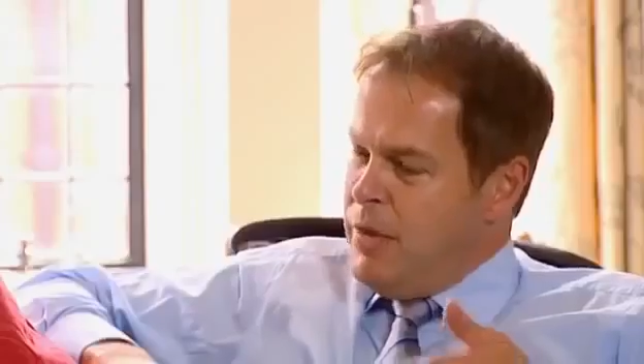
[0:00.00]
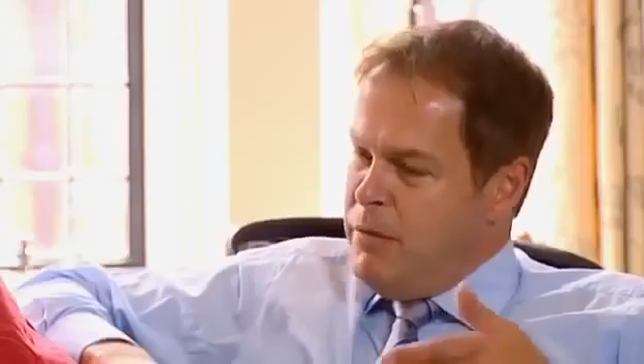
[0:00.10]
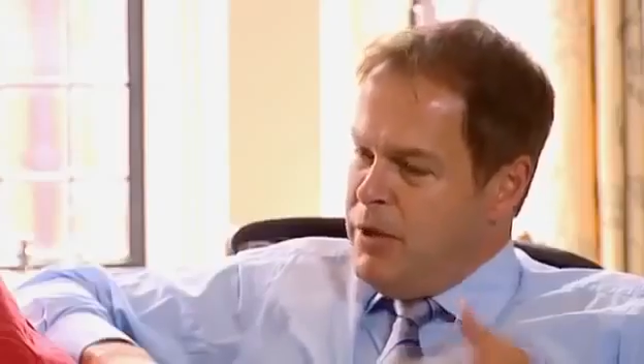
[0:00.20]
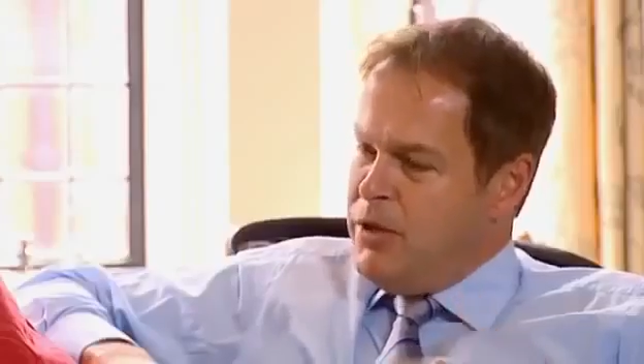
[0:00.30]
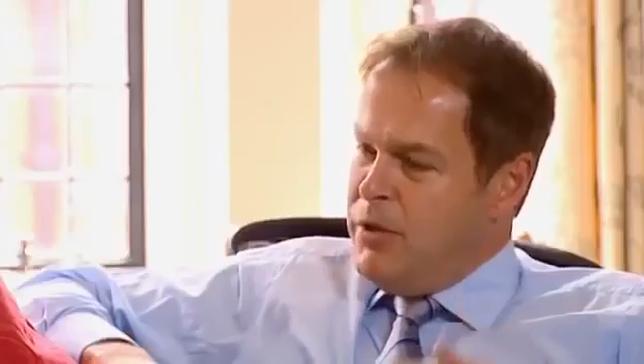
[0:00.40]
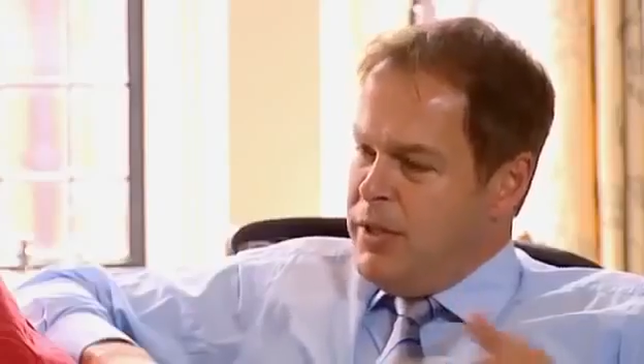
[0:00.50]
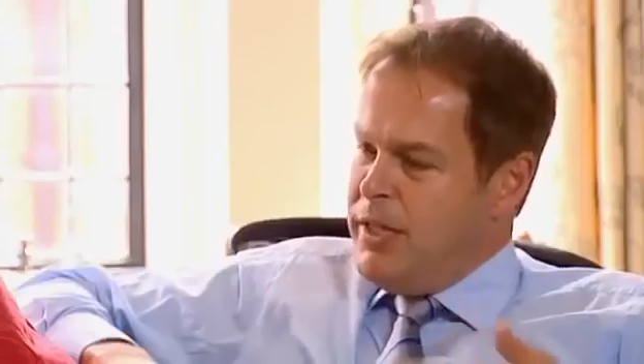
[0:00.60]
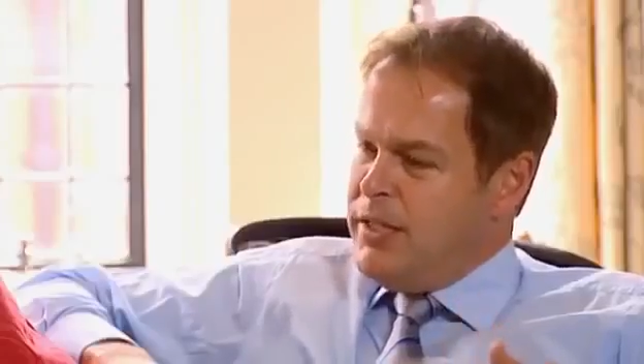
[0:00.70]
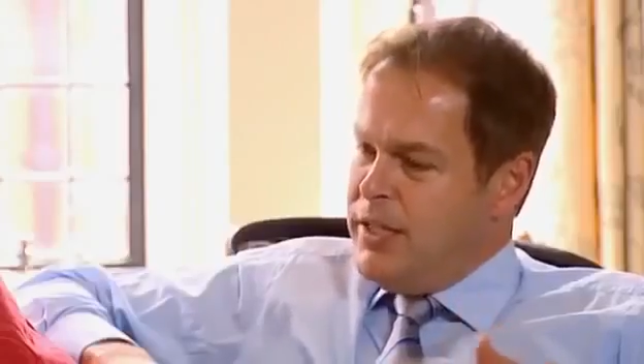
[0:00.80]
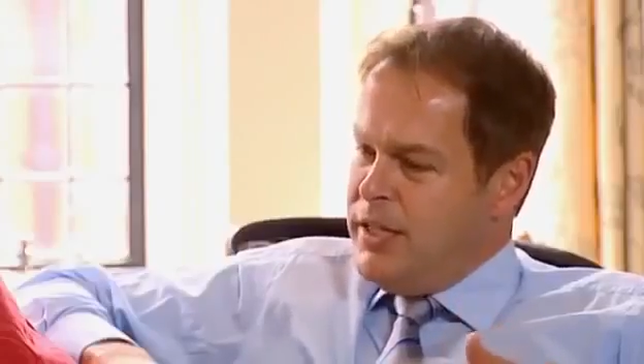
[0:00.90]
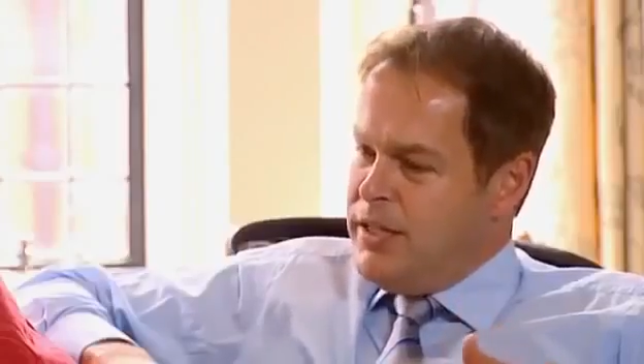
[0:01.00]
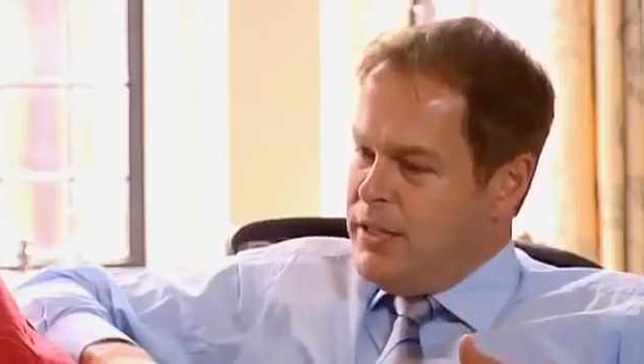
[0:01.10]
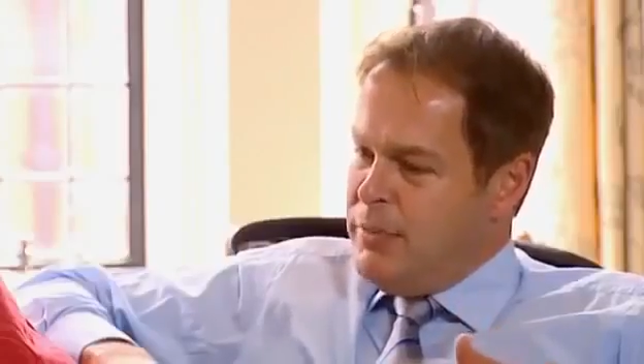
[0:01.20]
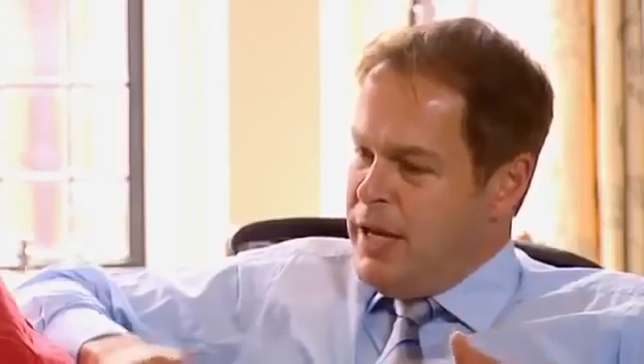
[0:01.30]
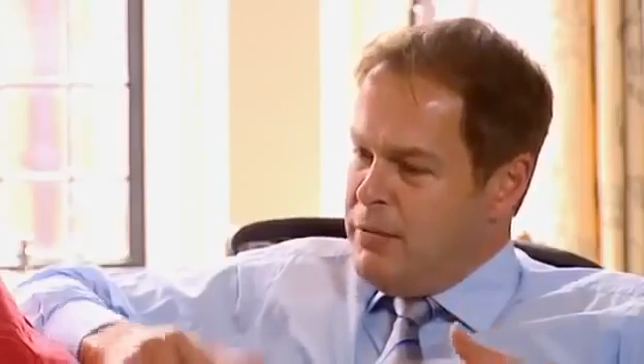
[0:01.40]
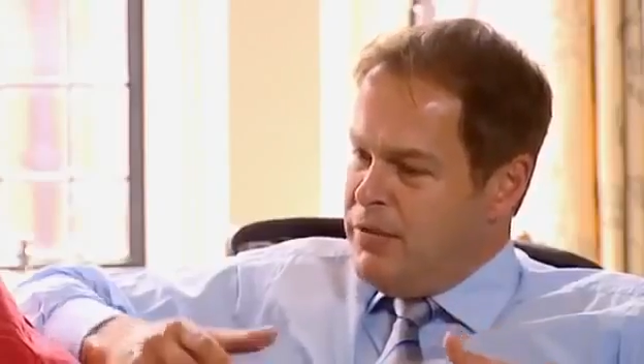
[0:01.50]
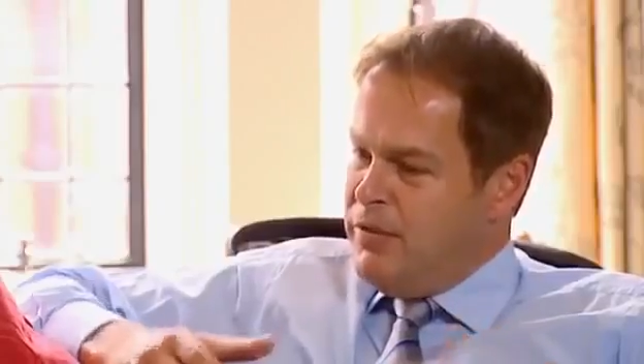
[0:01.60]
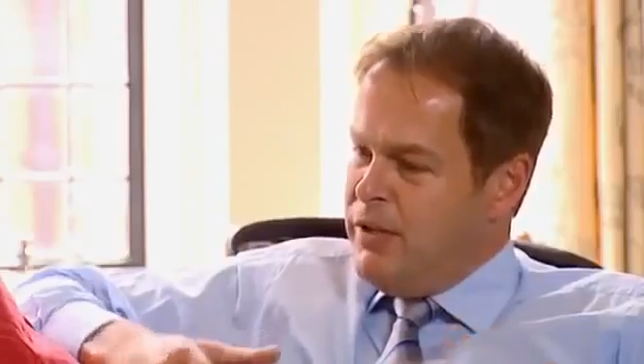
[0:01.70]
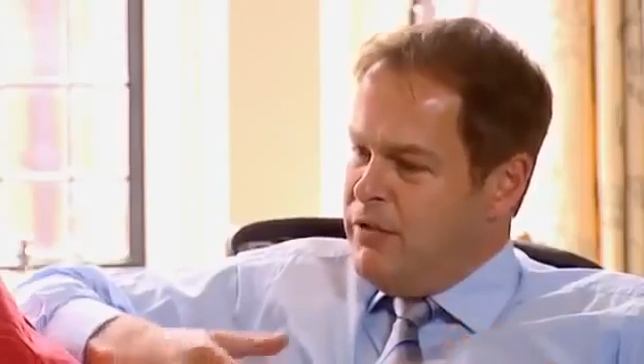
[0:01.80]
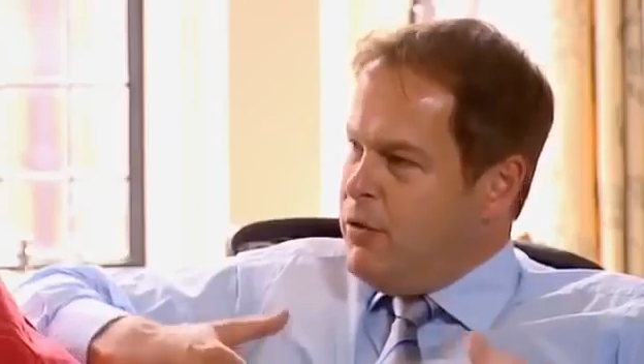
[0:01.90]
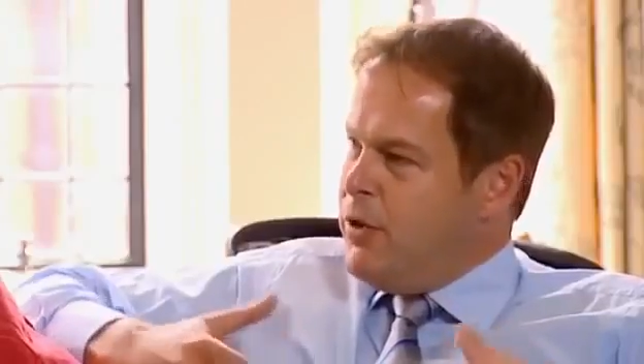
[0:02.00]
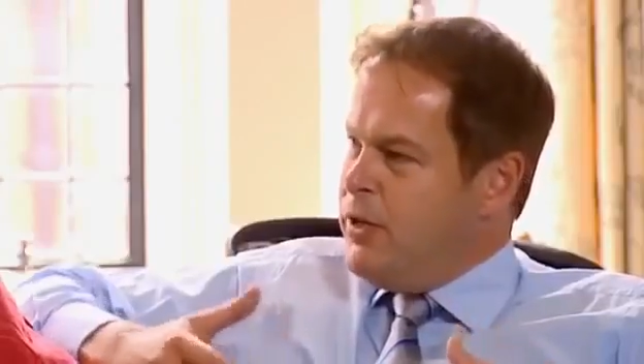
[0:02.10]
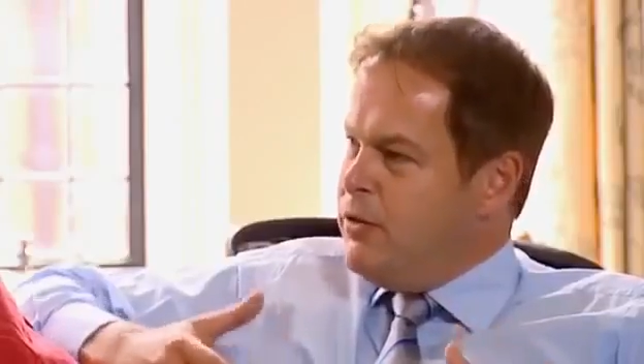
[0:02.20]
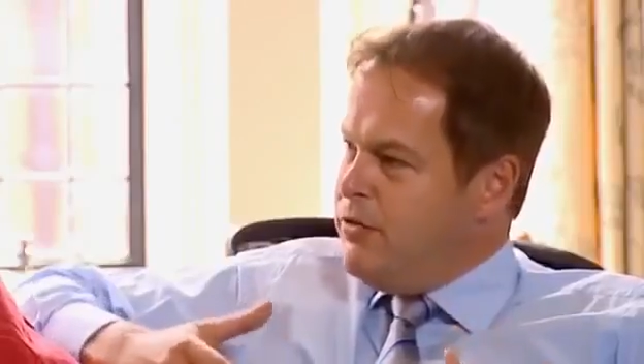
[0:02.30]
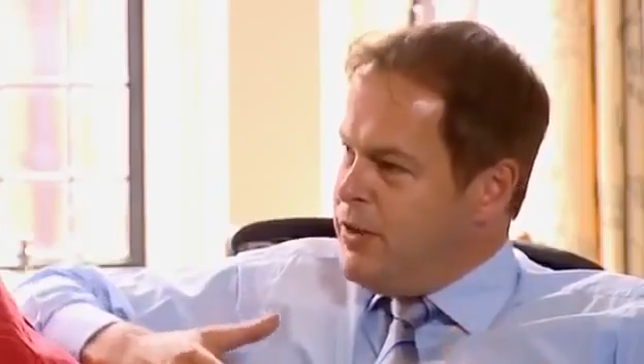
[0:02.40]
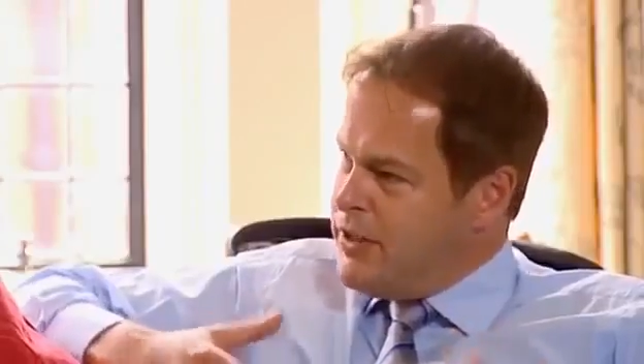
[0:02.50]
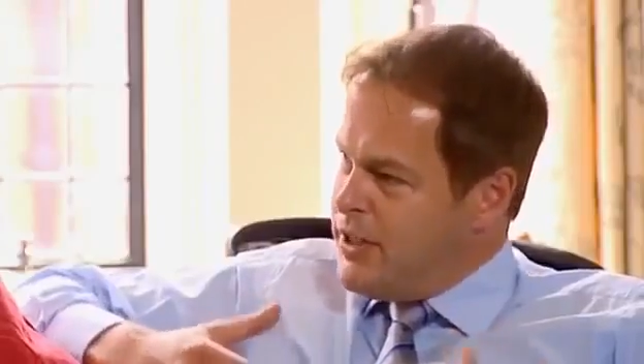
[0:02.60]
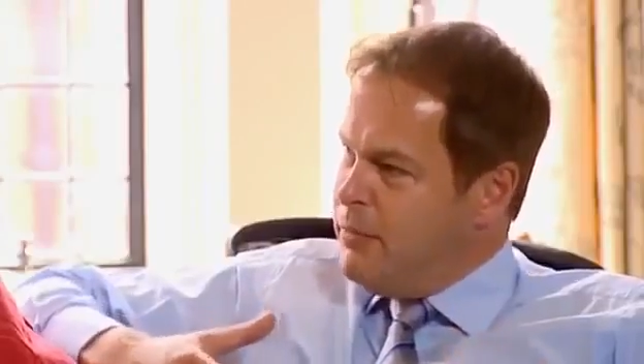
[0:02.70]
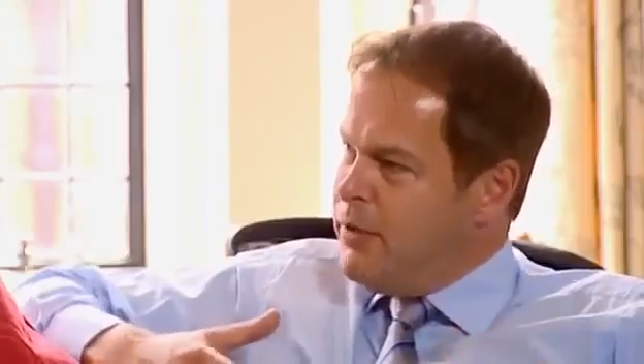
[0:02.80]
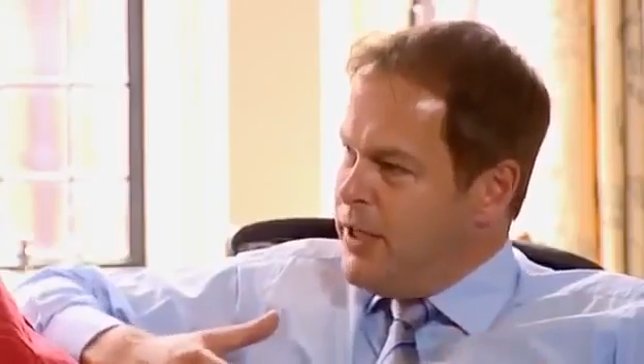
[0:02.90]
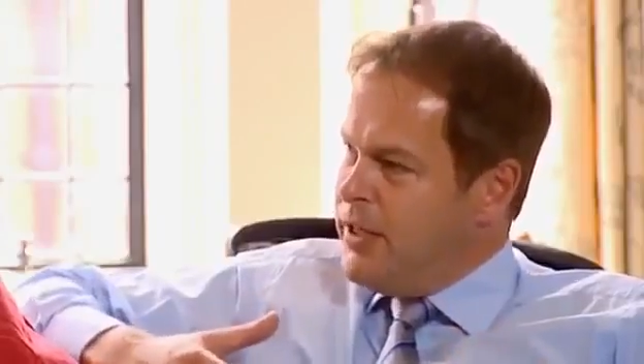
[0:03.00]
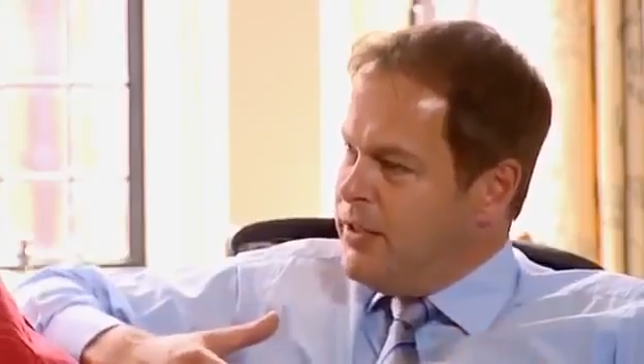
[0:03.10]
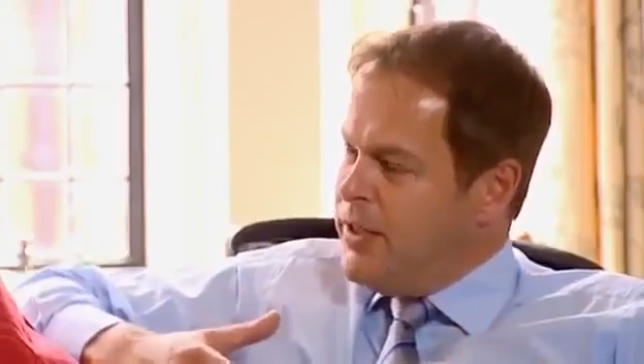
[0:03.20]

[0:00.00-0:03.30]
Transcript: Maybe you're doing these things to perhaps fill a void or fill something. I